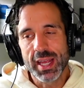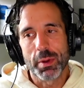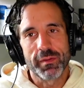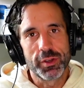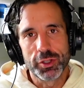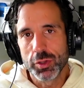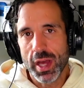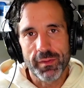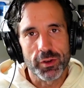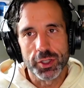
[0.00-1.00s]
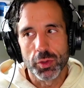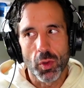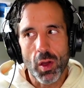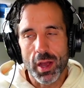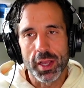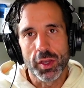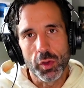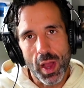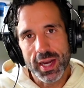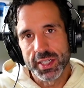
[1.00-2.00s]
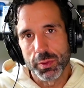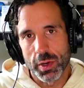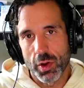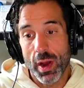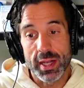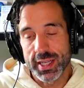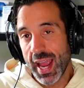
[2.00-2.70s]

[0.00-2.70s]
But if you do that for too long, you actually regress.